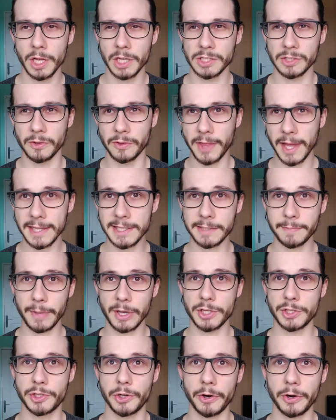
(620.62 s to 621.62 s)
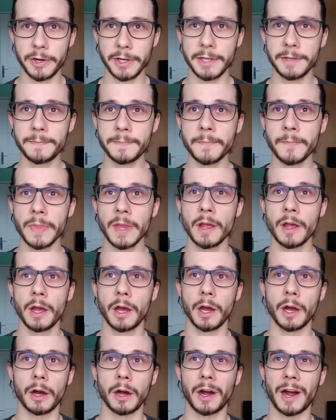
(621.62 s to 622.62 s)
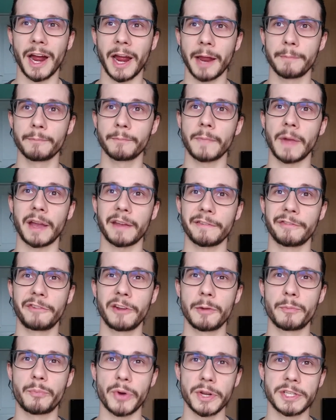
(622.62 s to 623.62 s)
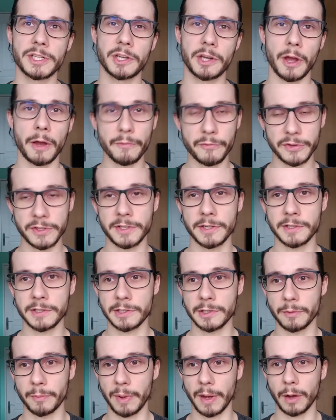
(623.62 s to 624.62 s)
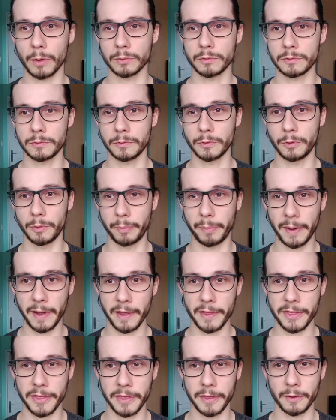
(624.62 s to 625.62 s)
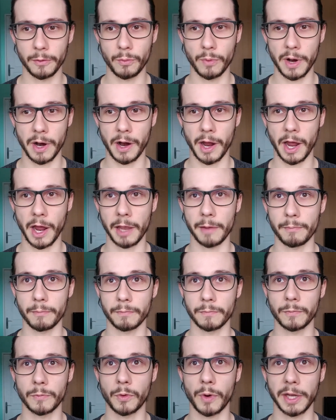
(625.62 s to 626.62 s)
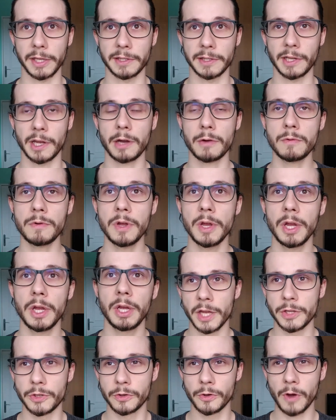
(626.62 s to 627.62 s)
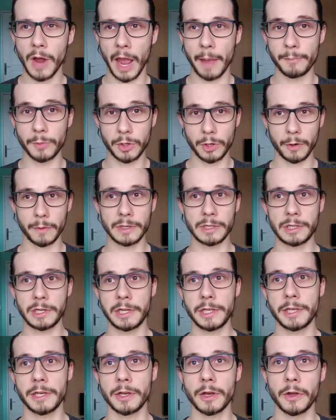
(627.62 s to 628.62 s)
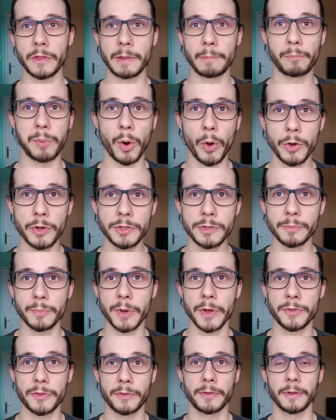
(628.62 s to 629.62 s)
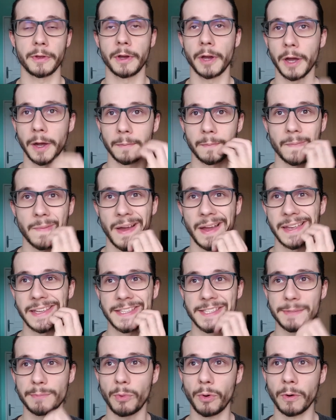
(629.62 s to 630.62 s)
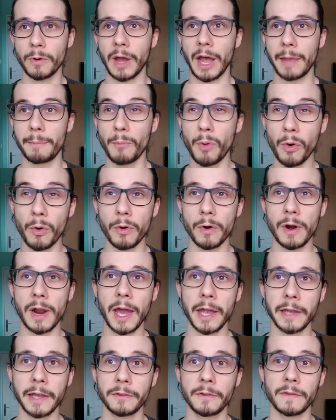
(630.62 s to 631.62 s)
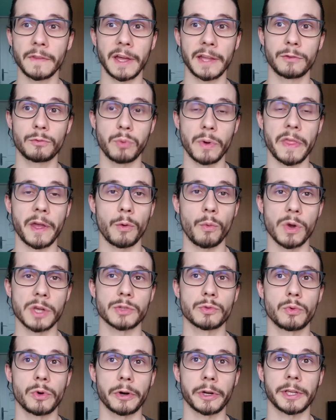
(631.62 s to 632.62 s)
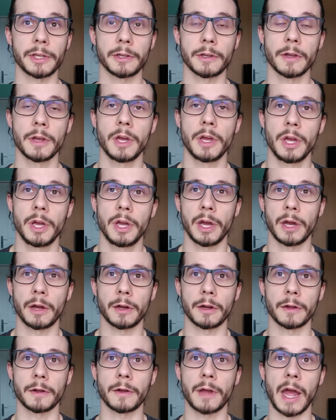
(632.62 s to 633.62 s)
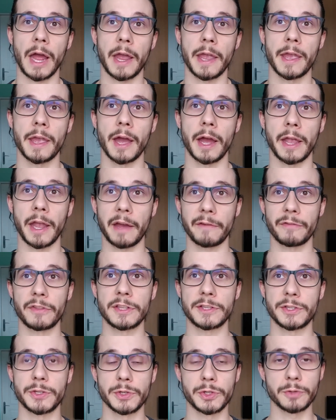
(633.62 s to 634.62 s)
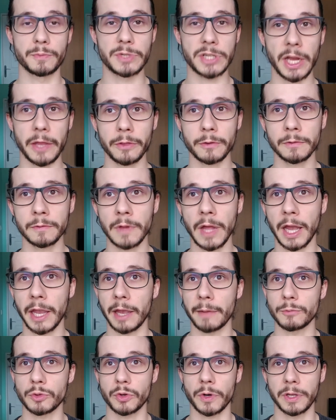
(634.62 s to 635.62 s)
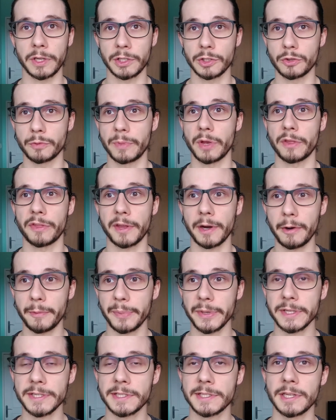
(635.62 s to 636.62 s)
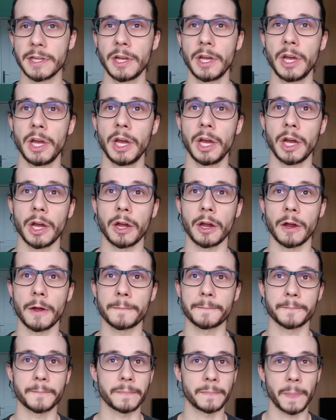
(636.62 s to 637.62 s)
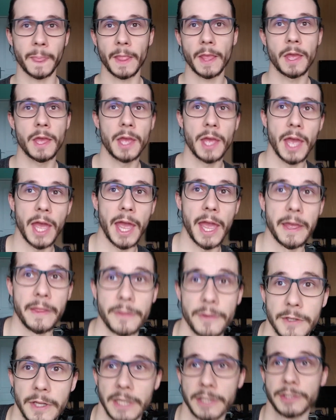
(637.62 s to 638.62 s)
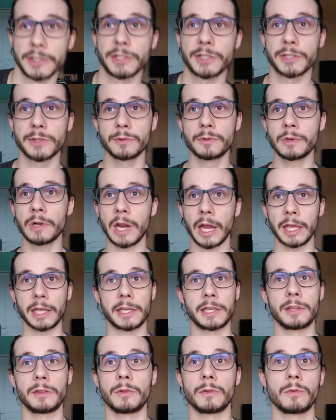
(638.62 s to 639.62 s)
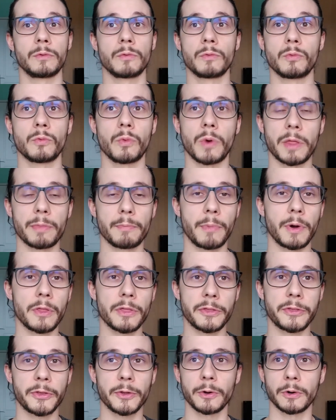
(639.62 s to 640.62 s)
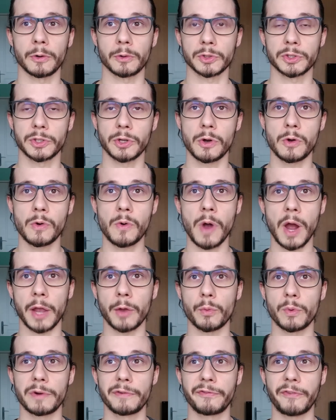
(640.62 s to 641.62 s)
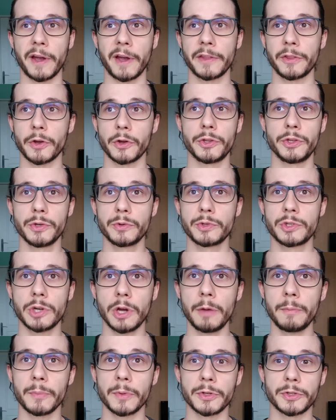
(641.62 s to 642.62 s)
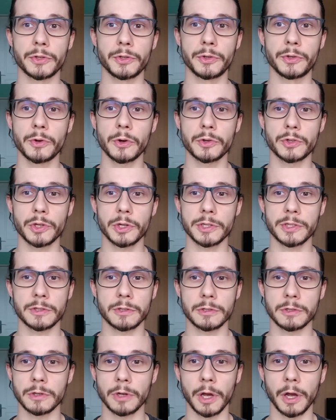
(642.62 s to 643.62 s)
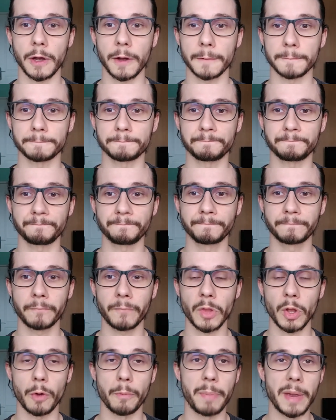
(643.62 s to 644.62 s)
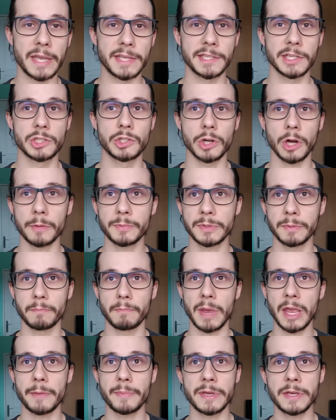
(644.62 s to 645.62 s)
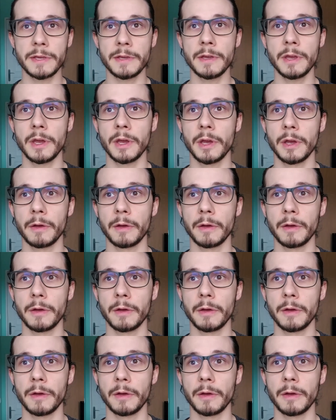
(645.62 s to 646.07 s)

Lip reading: So that's my journey. I feel pretty confident about the path where I'm right now. And you know, I'm currently unemployed, but I'm more aligned than when I was working. I have this YouTube channel, I am training to be a therapist, and soon, like in 1 month or so, I will find a new job, but you know, just a basic jobs, maybe